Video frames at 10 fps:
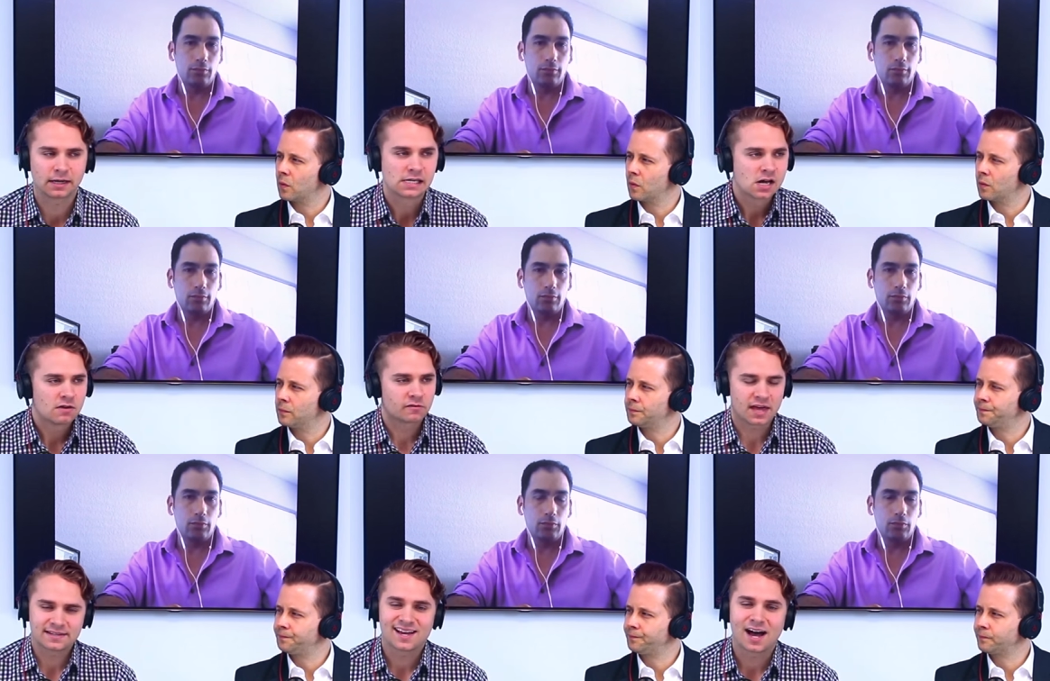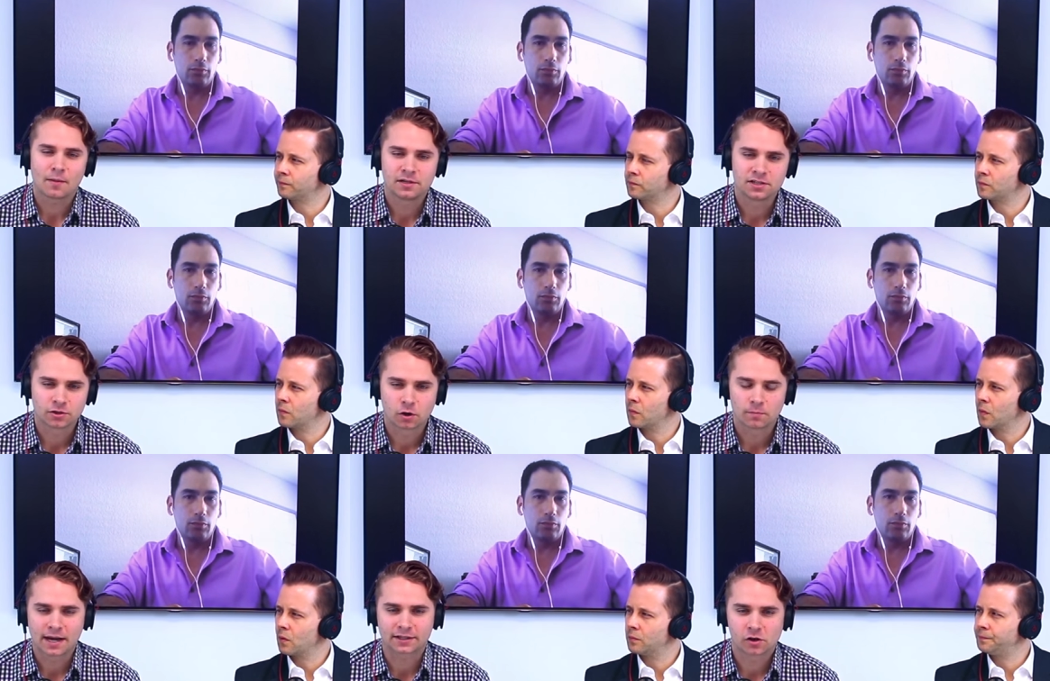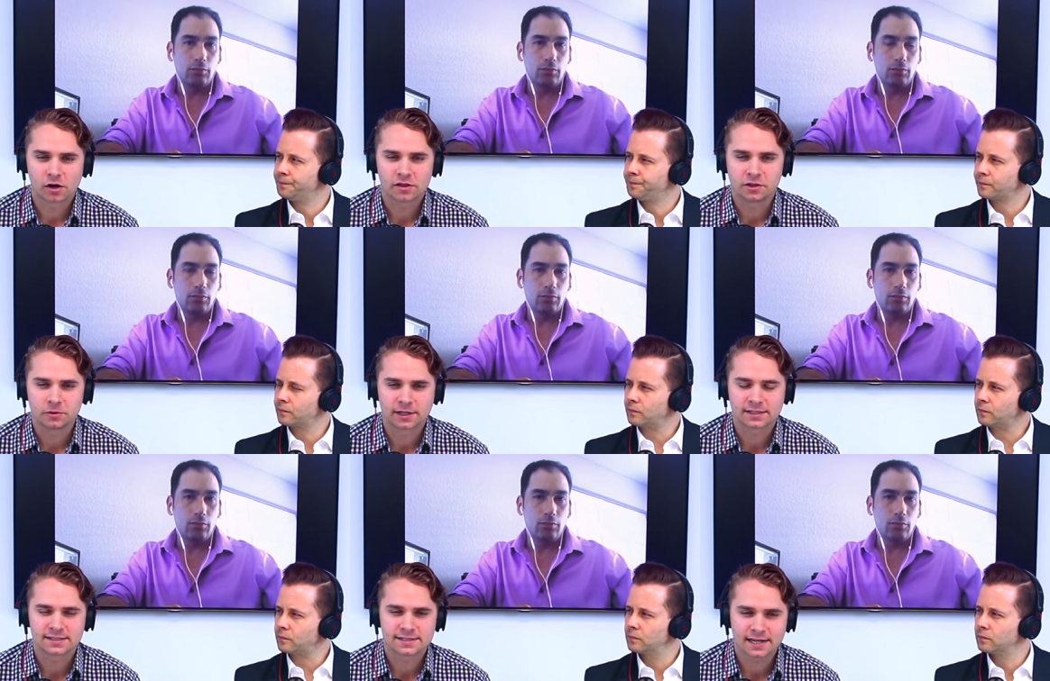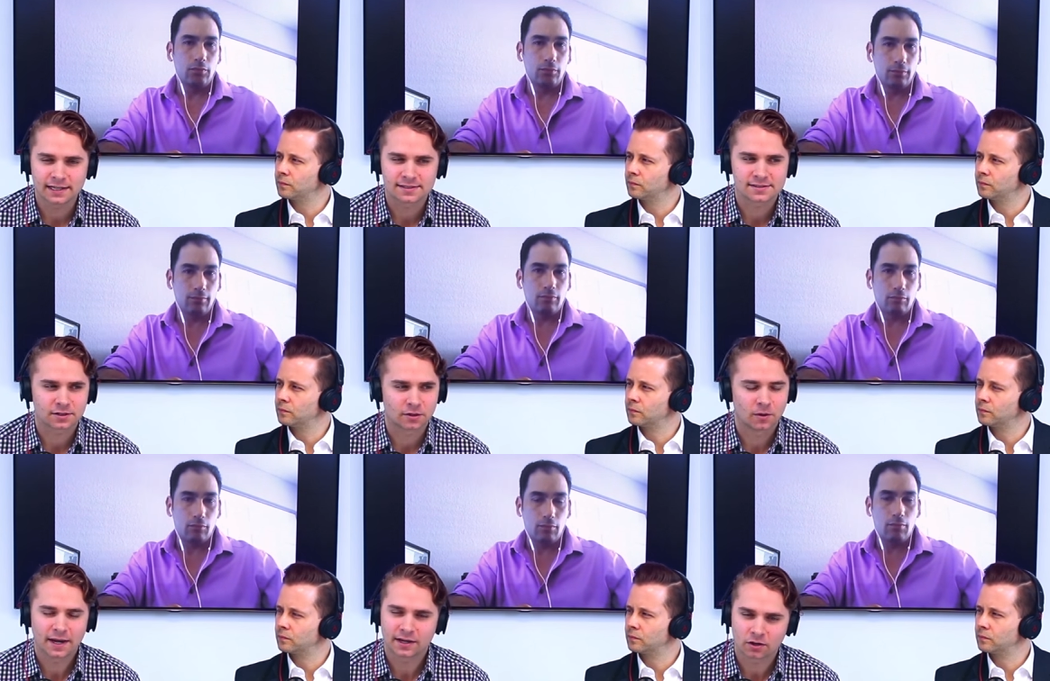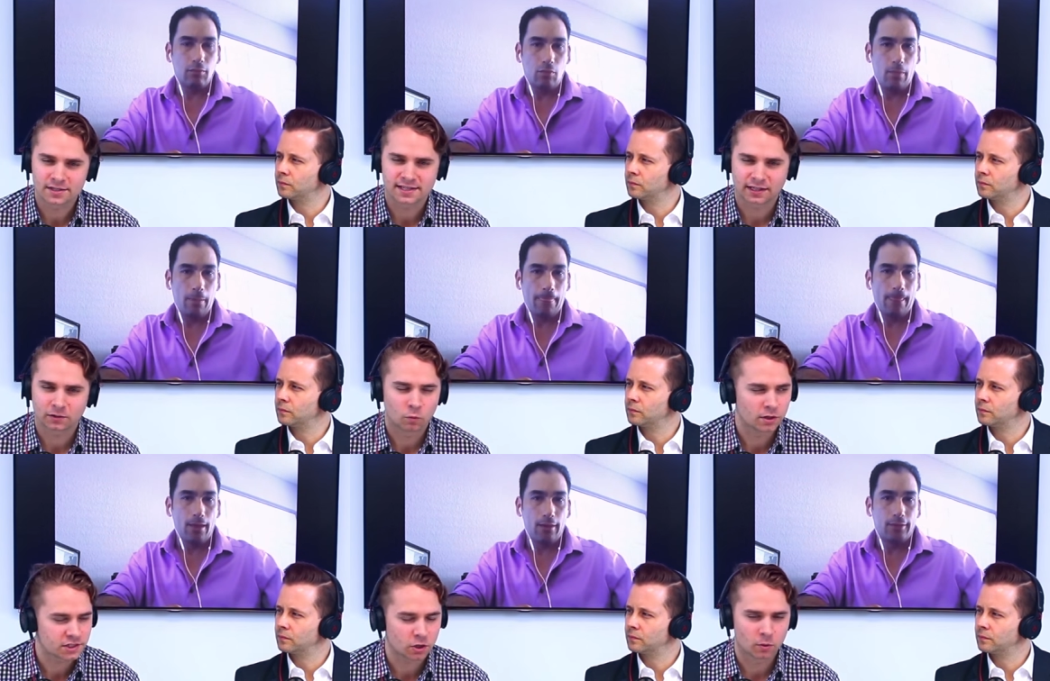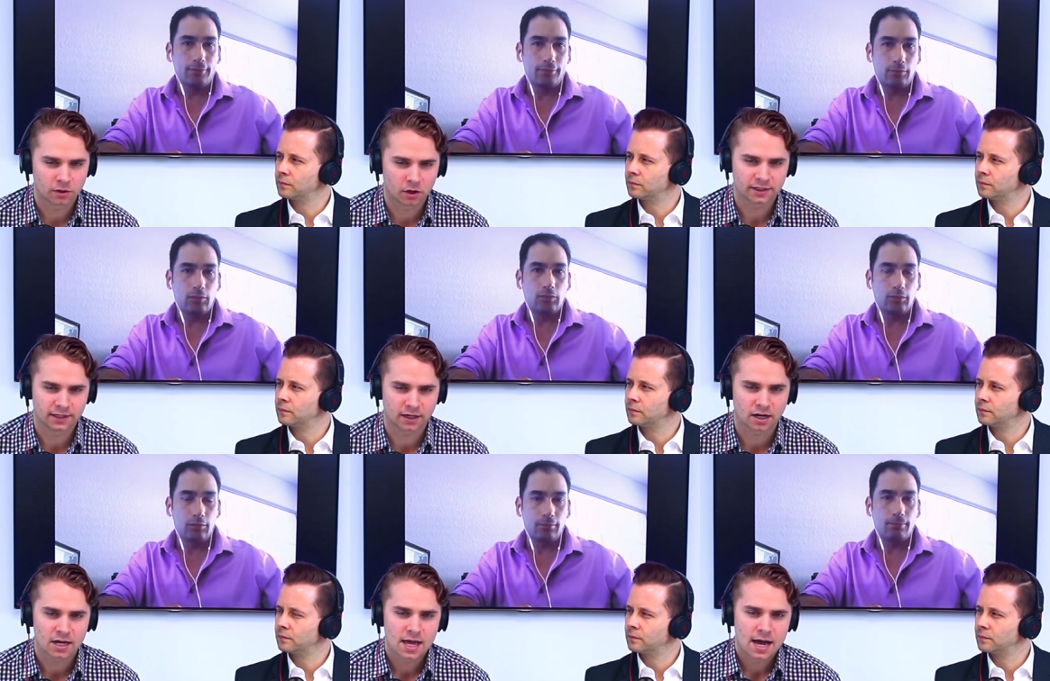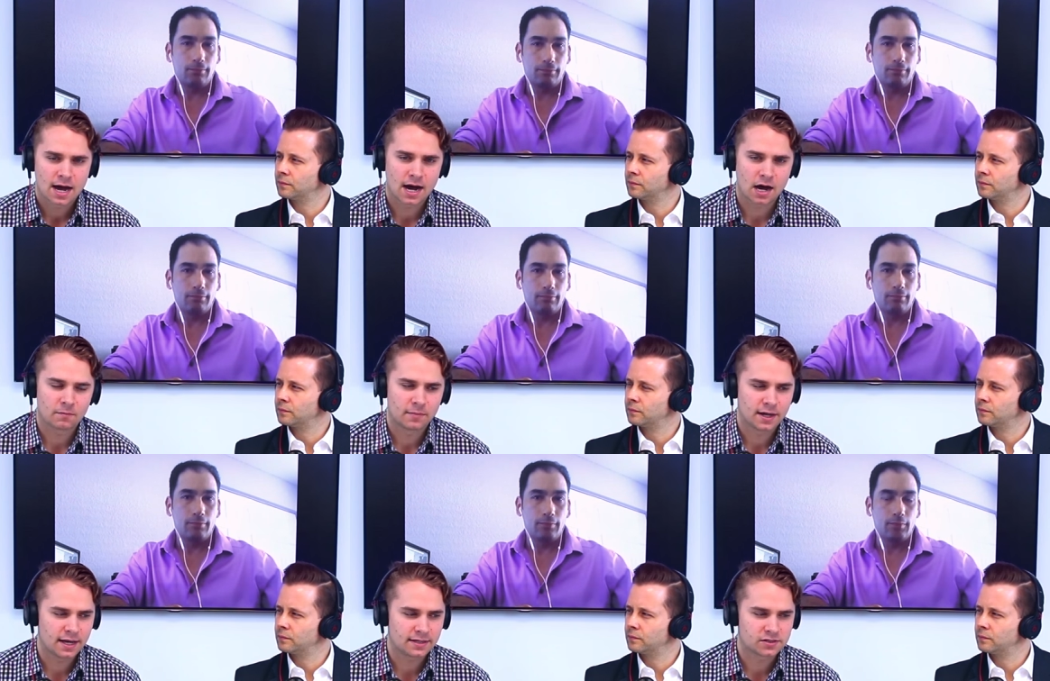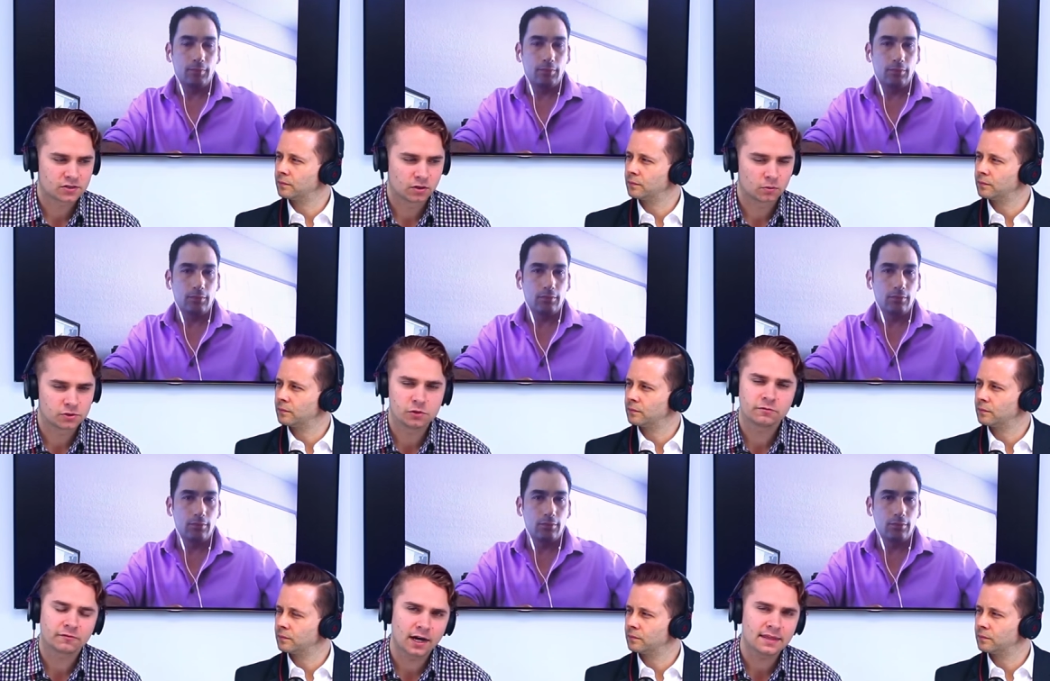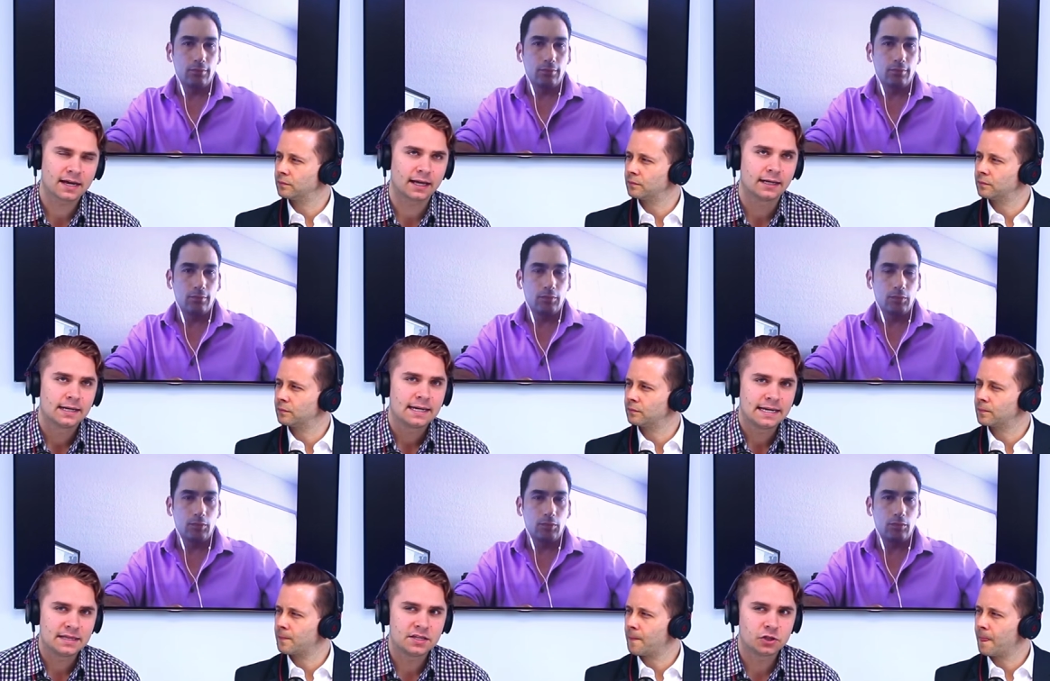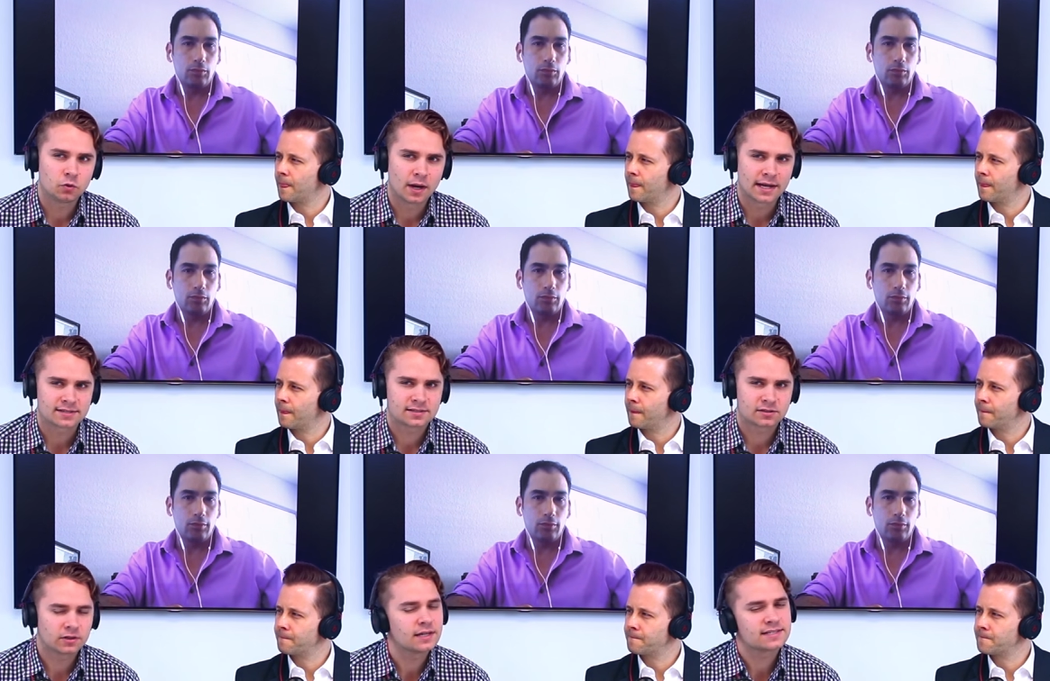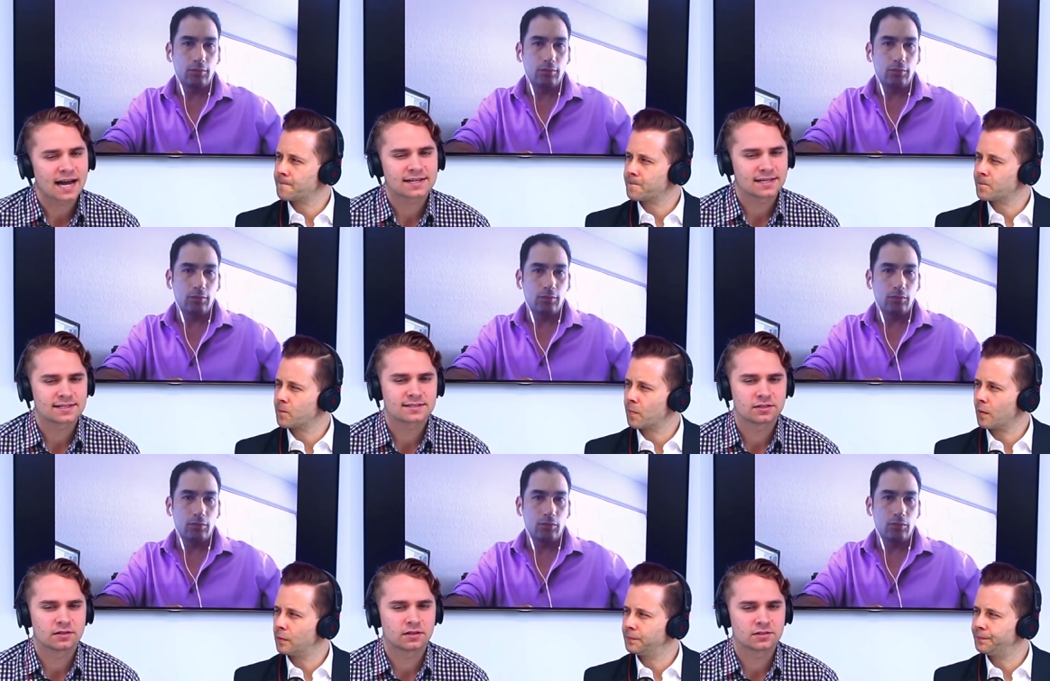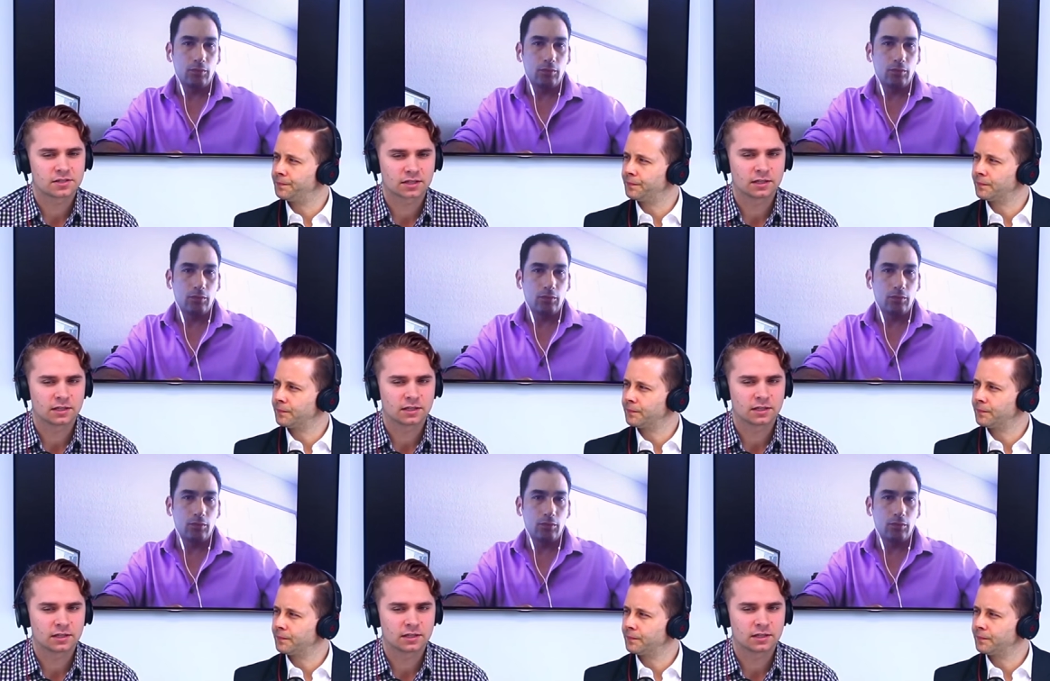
Speaker 1: But for that to happen in your own backyard of the United States, you go, hang on a second, what's going on here? Um, and so do you find that in the U S there is access to the, to the